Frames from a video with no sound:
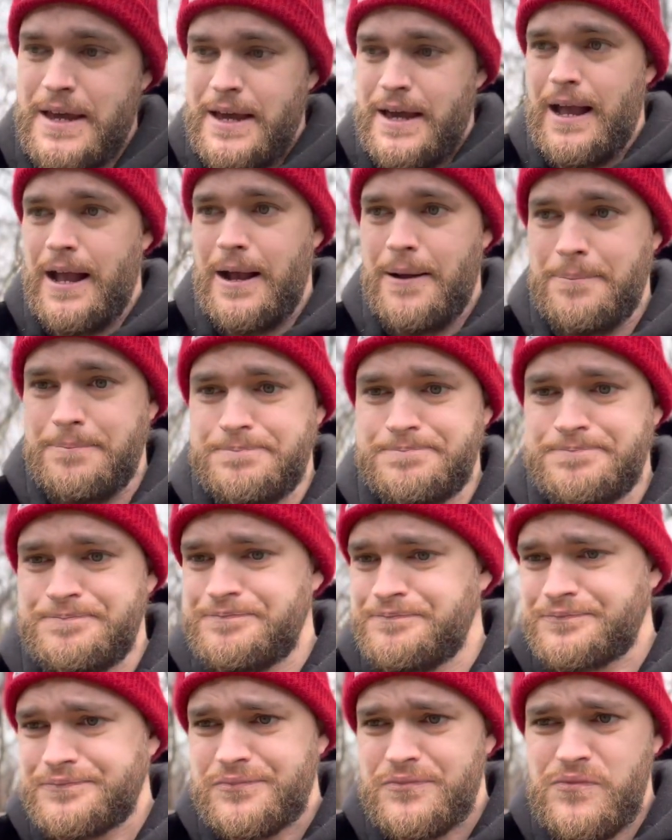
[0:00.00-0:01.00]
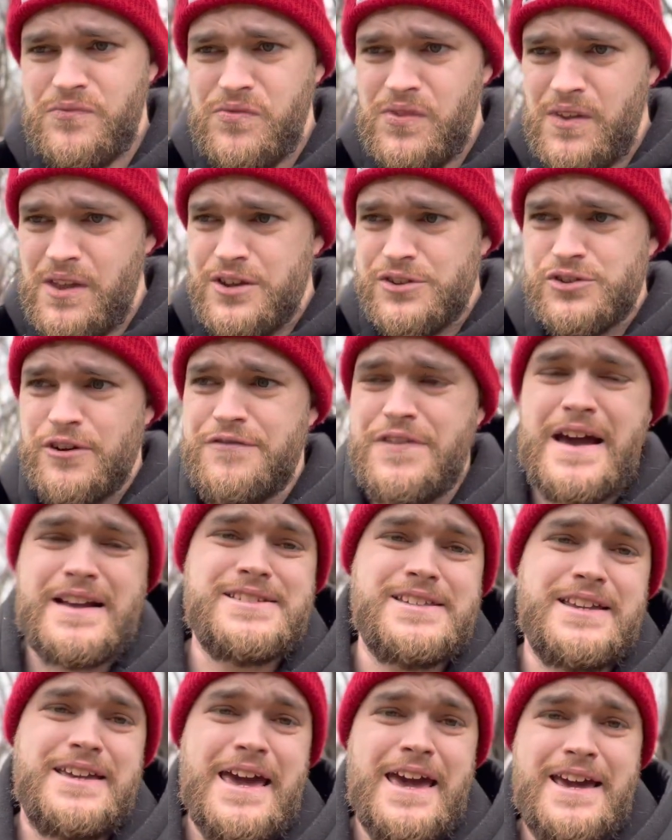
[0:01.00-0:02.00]
So if that's
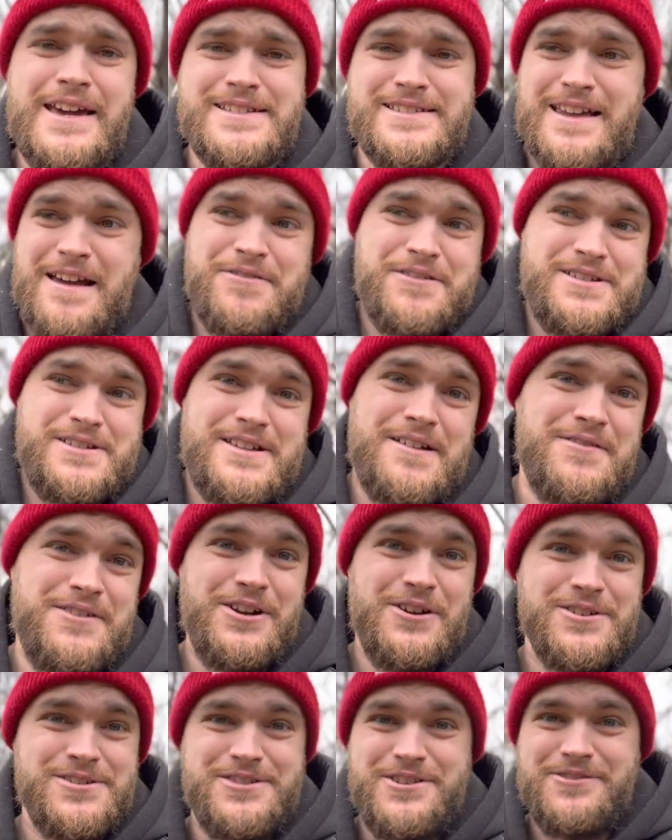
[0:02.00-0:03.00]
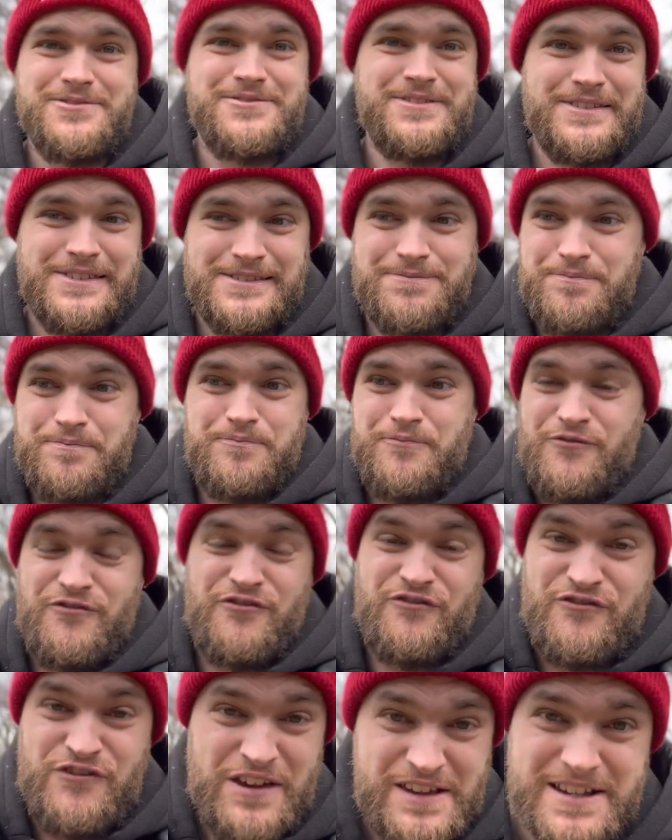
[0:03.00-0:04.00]
the case, every 7 years, you're
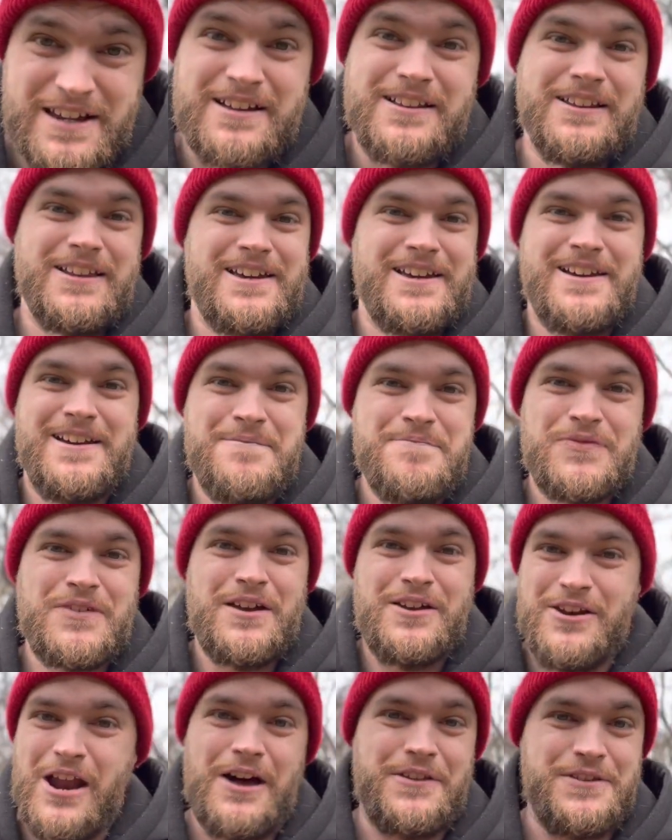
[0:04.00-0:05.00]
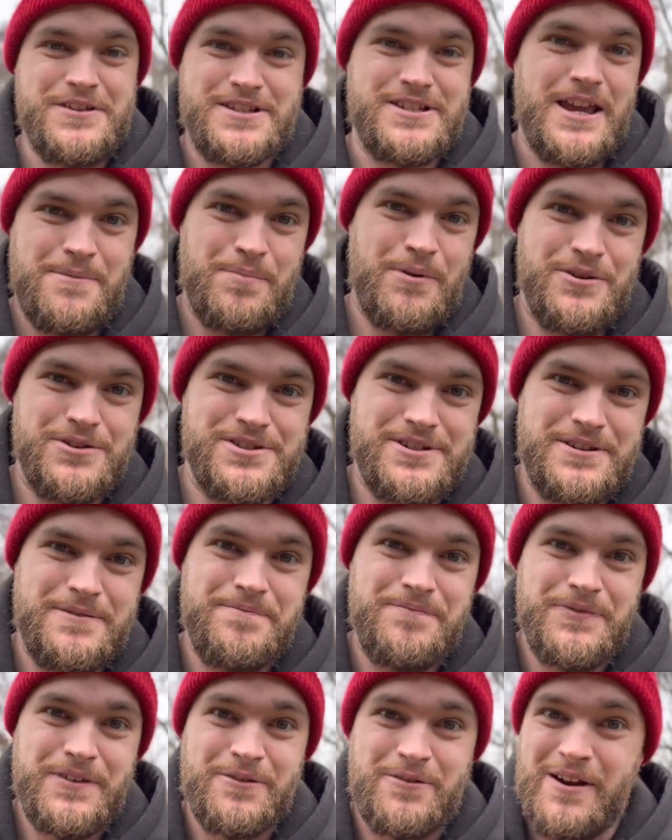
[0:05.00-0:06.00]
physically not the same person,
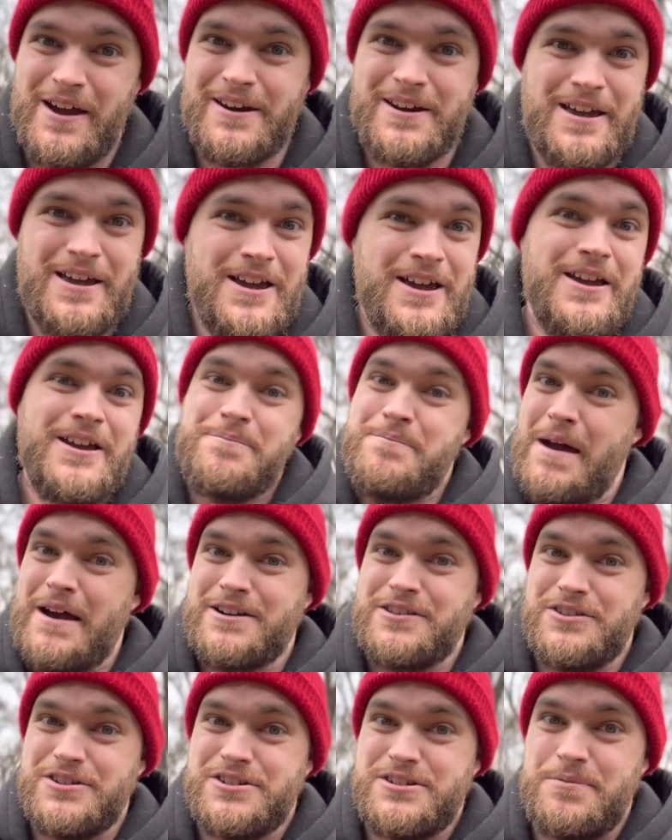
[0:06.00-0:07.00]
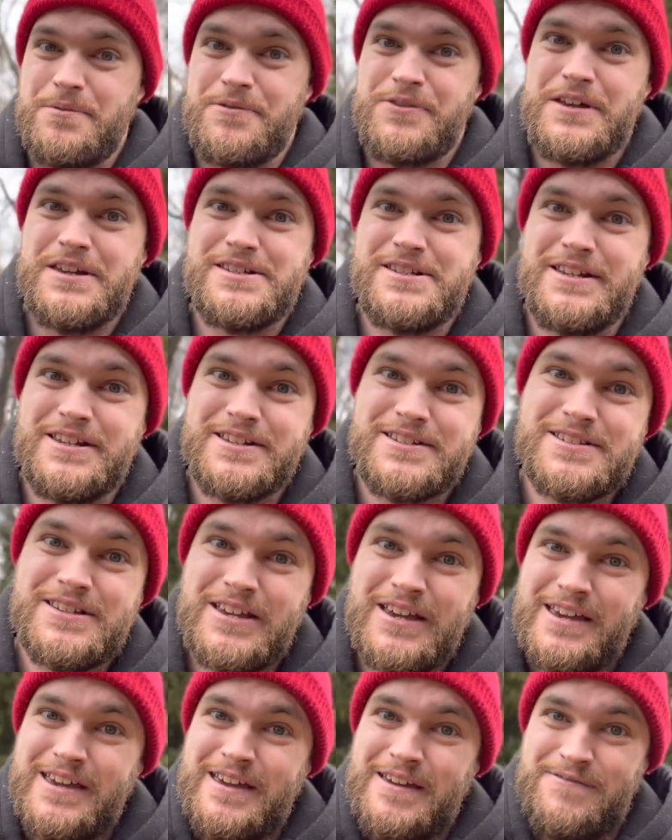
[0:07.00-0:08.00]
right? Back to the ship of Theseus.
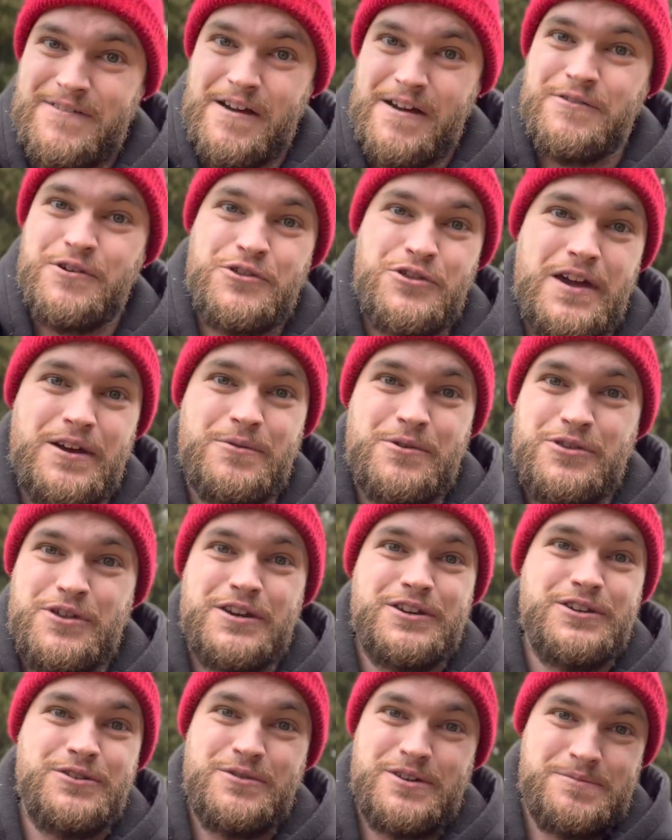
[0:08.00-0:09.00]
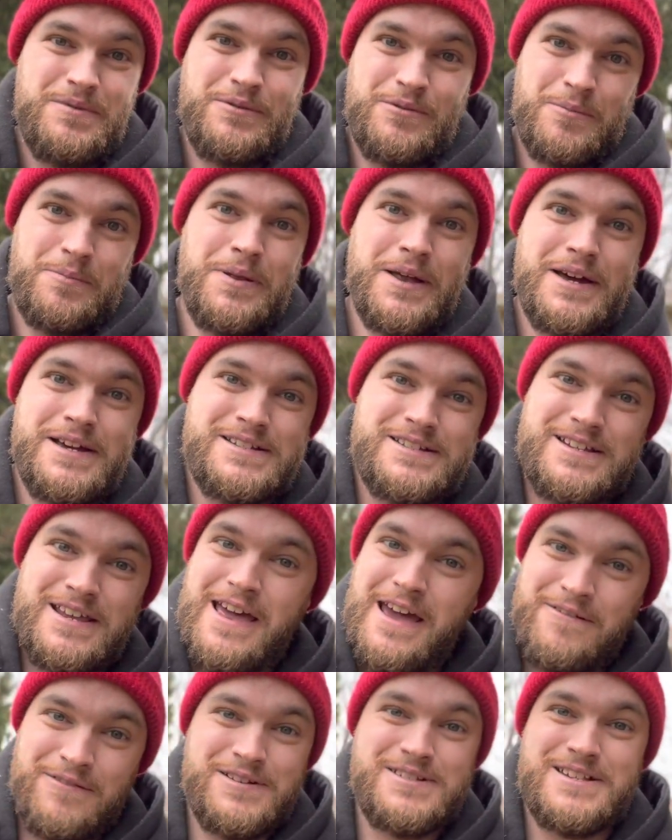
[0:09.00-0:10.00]
If everything within you has been replaced
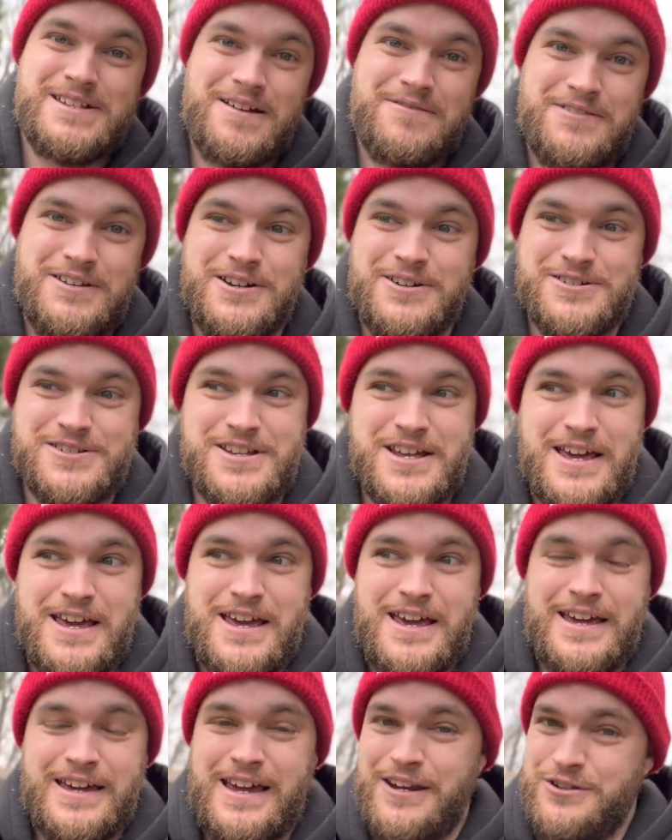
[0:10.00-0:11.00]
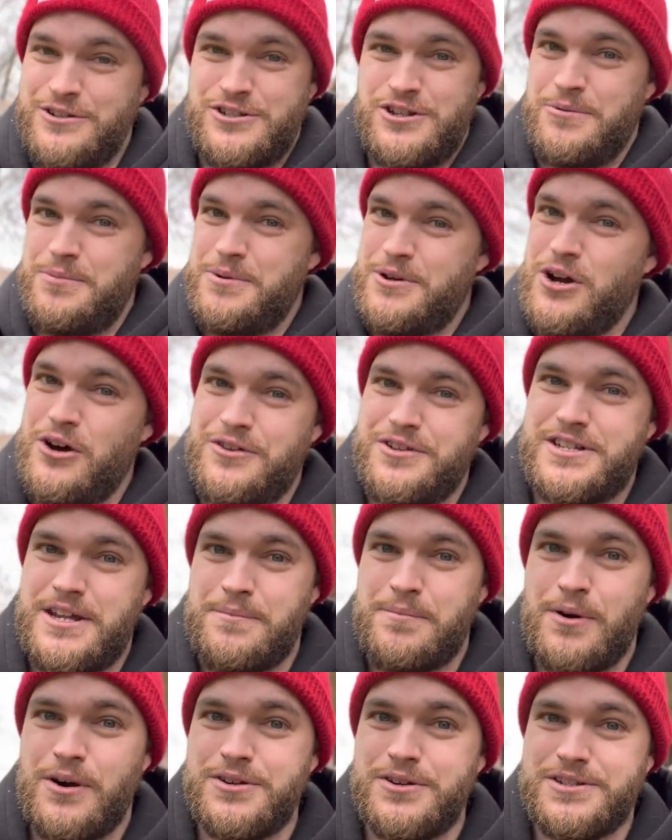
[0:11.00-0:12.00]
every 7 years, can you still be called the same
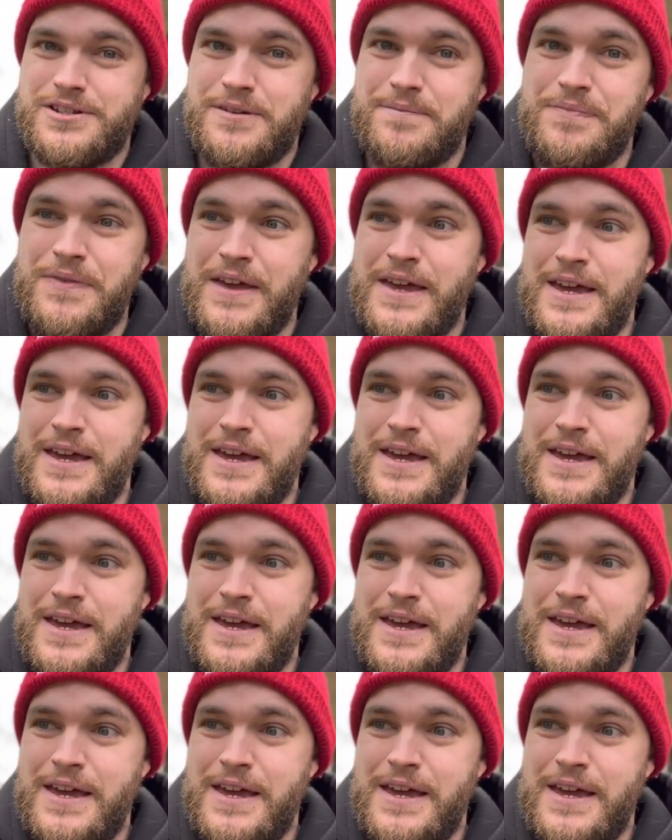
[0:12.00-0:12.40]
person?